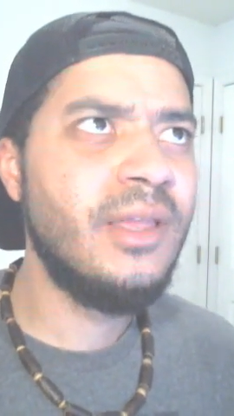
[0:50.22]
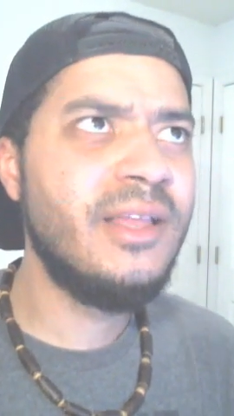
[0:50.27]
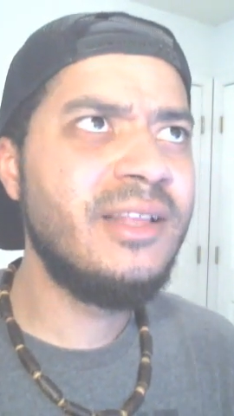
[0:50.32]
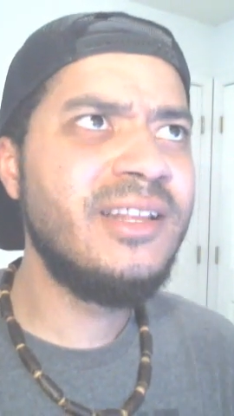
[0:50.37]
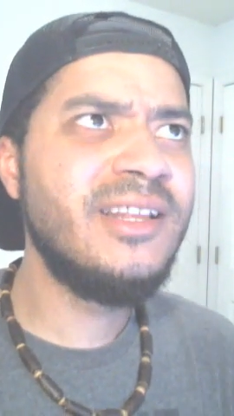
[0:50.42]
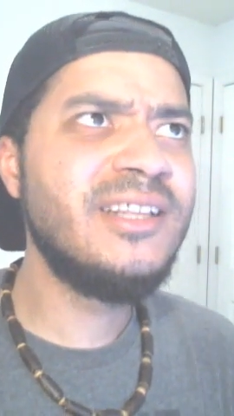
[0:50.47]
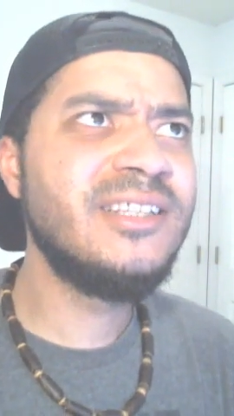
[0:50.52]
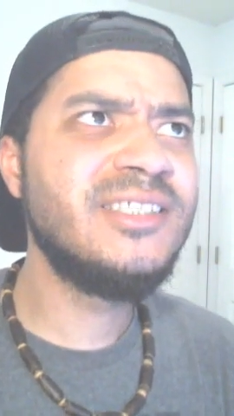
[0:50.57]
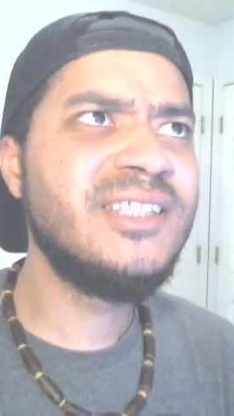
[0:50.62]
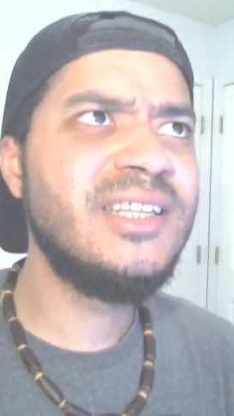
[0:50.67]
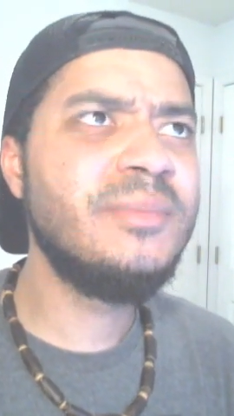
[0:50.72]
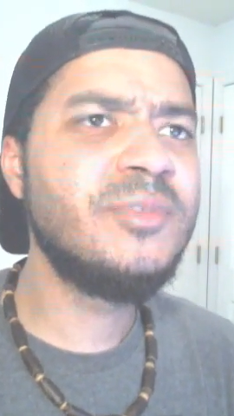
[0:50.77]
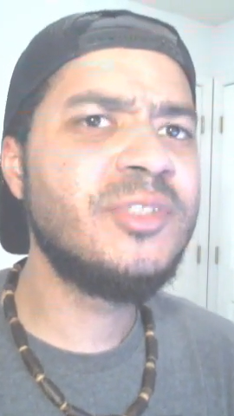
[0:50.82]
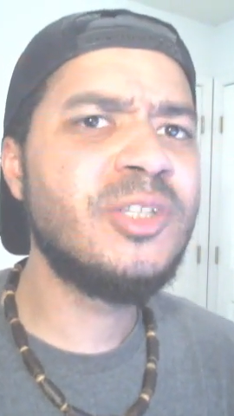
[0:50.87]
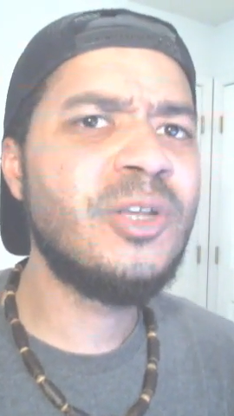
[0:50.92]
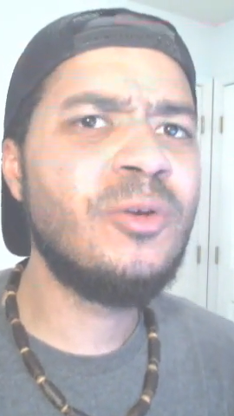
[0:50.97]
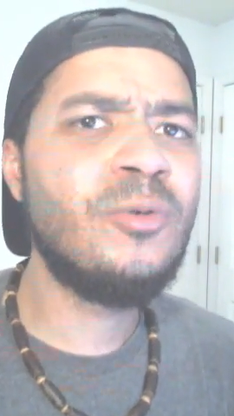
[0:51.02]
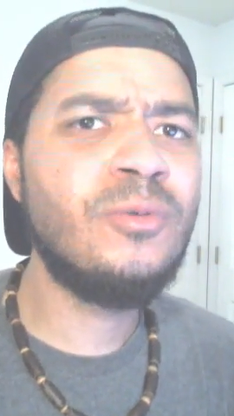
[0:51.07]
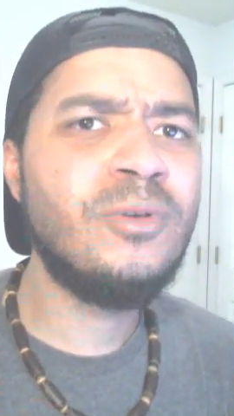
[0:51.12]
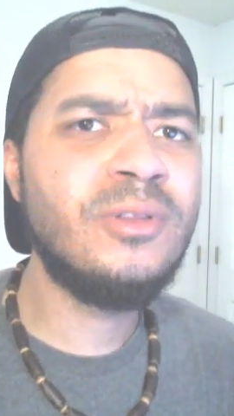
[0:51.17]
it didn't seem
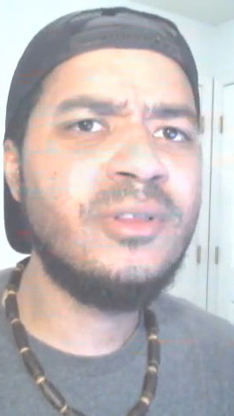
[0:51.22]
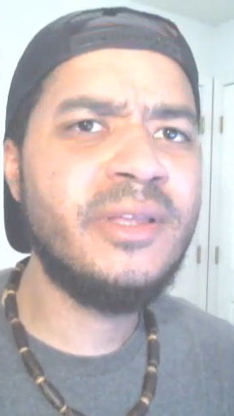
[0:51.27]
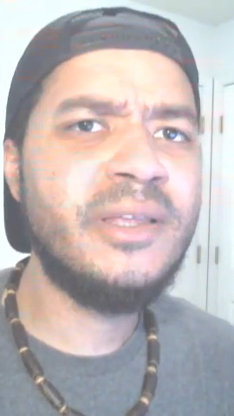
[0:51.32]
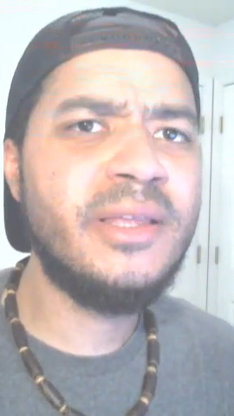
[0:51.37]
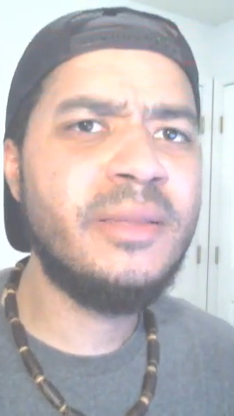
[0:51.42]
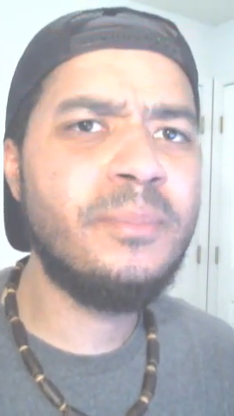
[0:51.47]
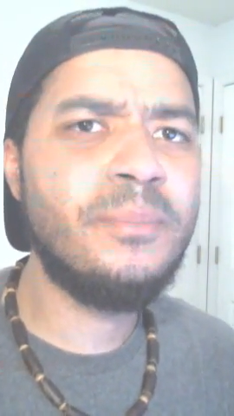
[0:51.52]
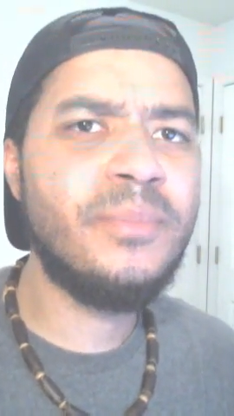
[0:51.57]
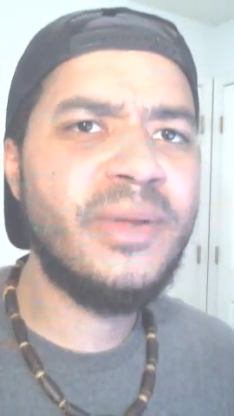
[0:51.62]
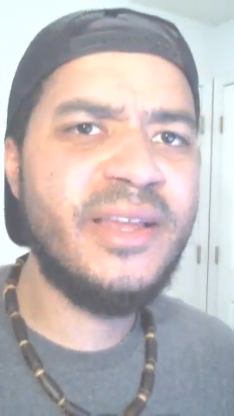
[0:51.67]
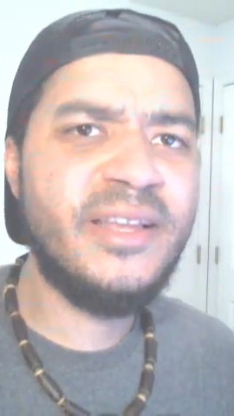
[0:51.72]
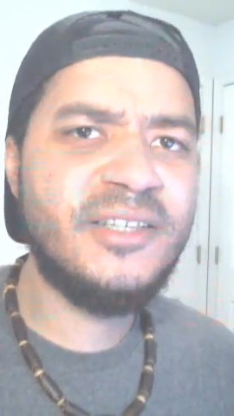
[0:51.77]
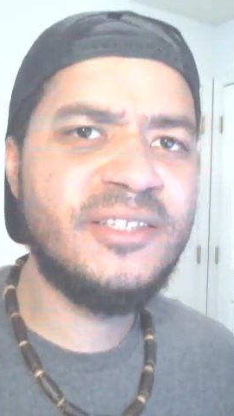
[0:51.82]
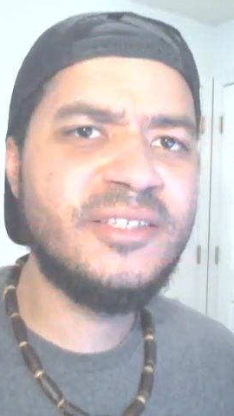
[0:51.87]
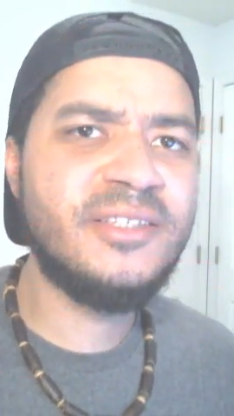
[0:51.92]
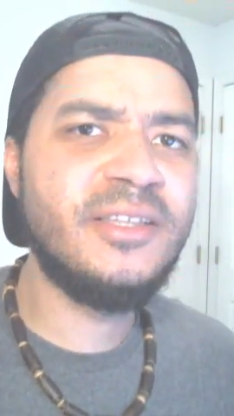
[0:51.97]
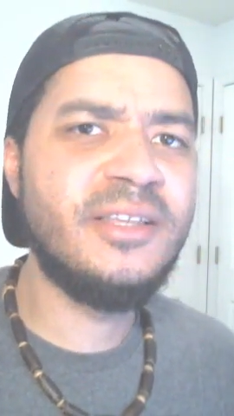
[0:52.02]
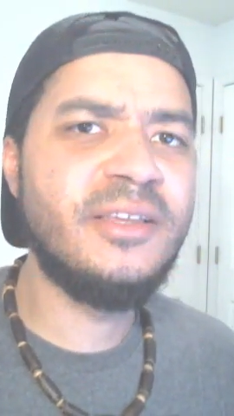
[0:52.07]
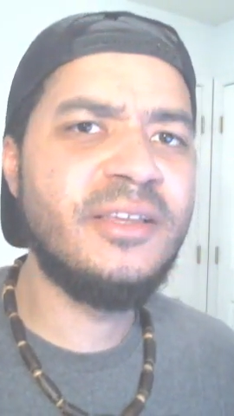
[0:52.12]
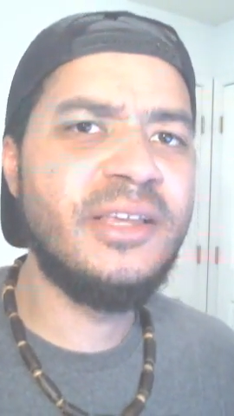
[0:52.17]
totally
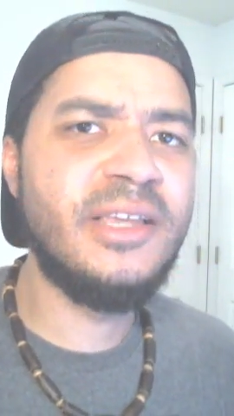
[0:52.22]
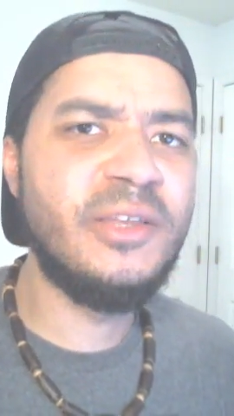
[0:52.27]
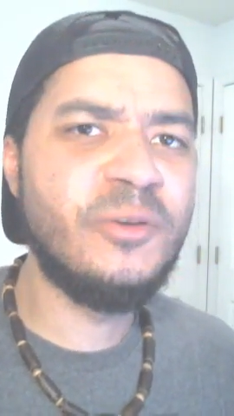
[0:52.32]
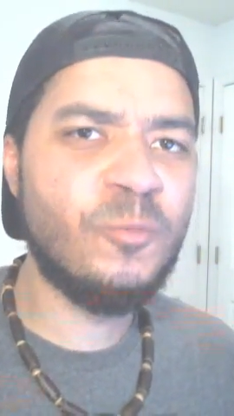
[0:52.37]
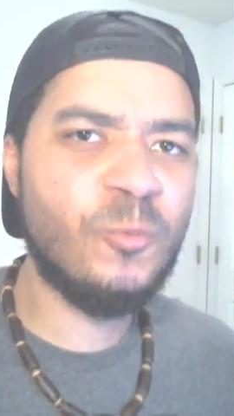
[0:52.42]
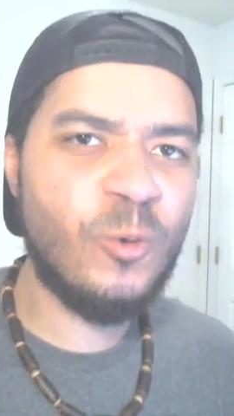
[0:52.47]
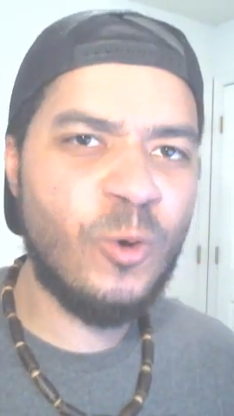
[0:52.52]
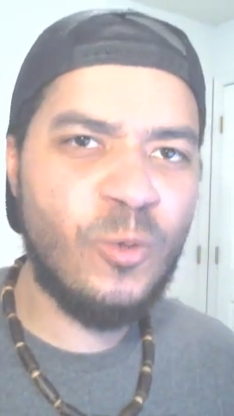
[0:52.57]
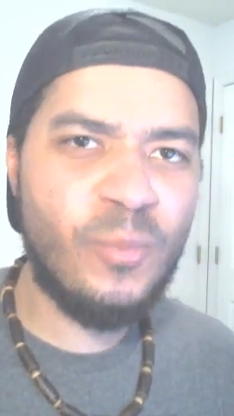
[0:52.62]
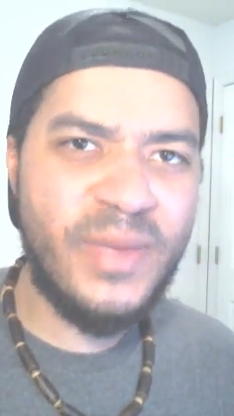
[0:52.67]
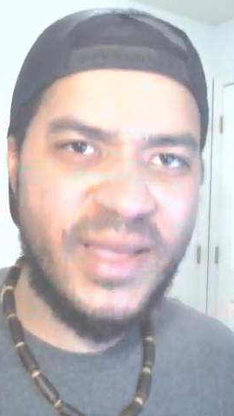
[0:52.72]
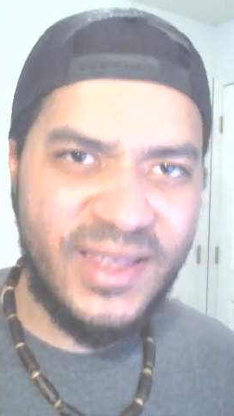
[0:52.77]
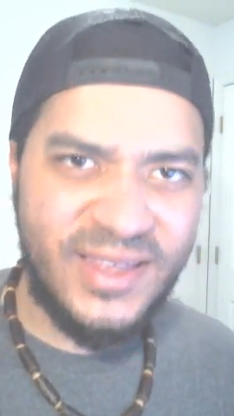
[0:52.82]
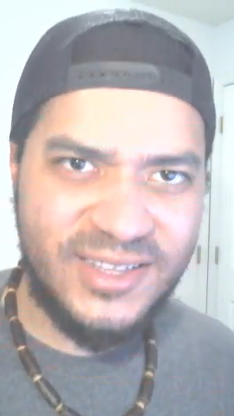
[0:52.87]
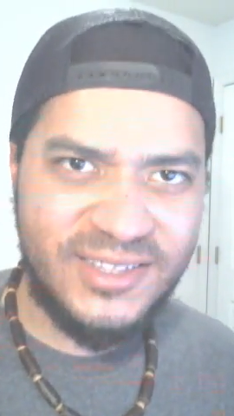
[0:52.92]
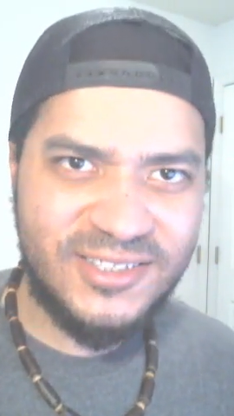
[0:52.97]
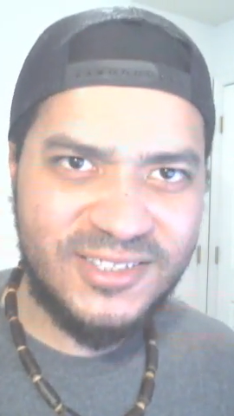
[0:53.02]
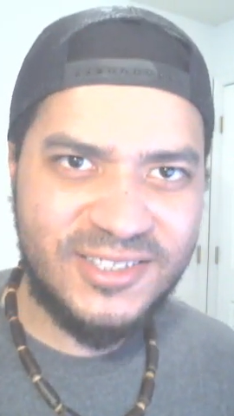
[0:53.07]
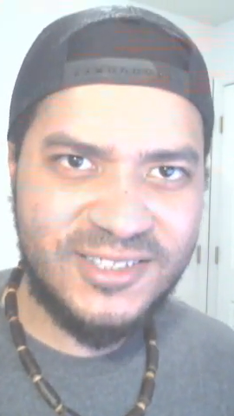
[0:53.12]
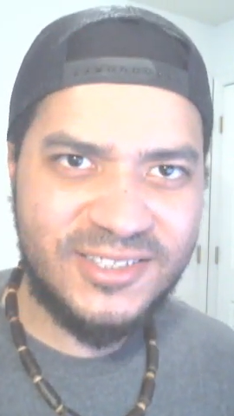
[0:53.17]
based in
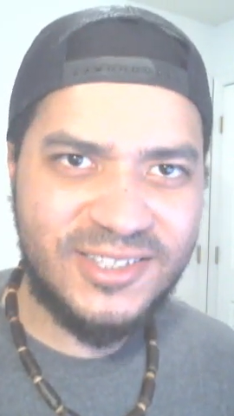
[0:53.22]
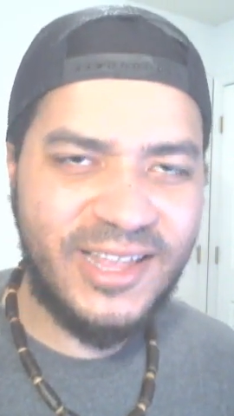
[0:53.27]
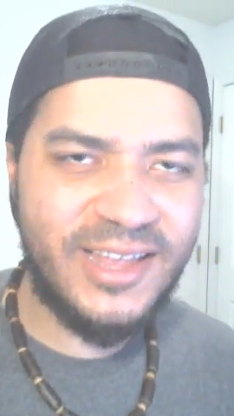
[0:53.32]
romance,